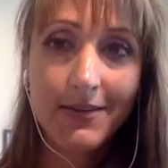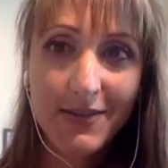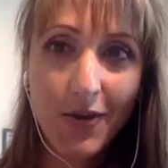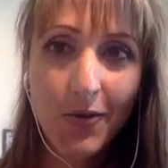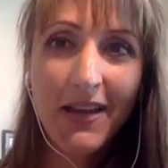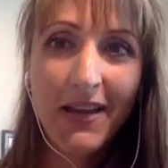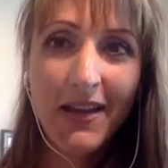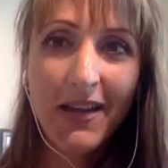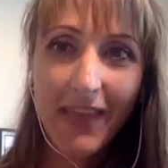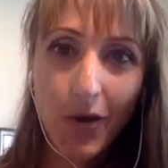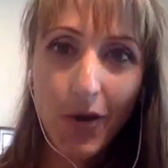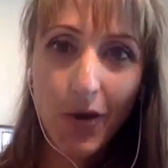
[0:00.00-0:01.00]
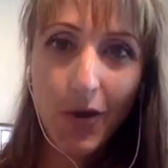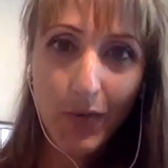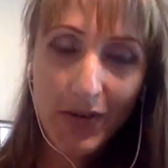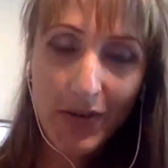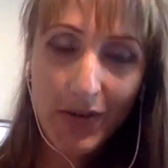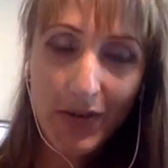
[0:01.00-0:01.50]
So they would
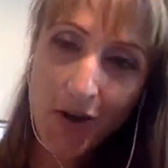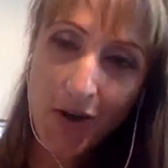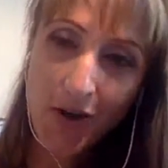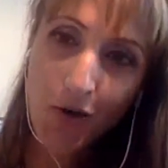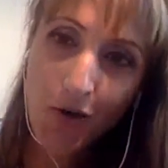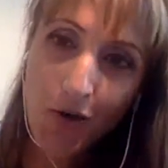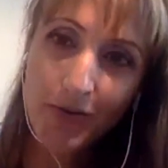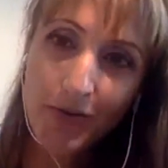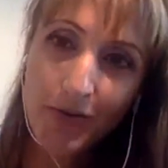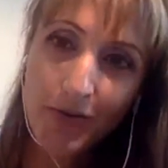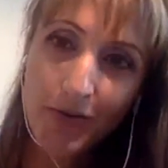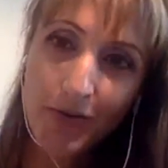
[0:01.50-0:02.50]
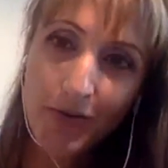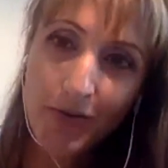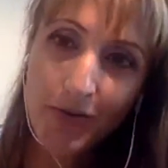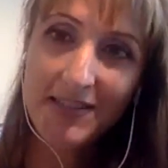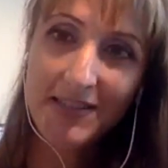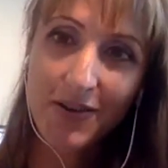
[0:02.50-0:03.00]
notice
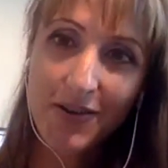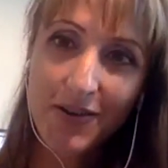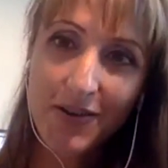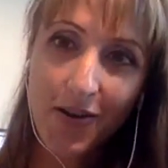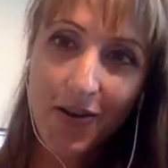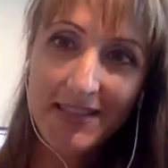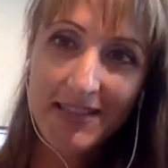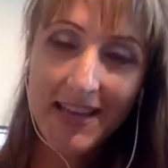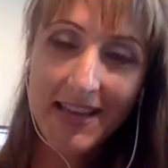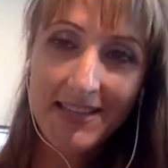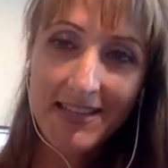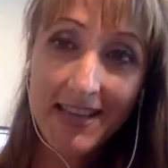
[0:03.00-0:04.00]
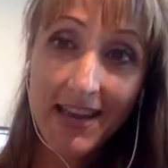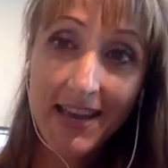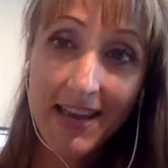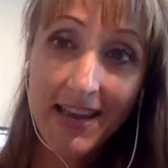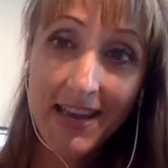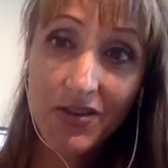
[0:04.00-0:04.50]
non-sensation and suddenly get
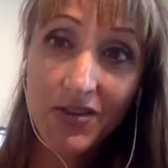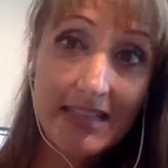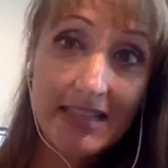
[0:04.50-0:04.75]
wrapped up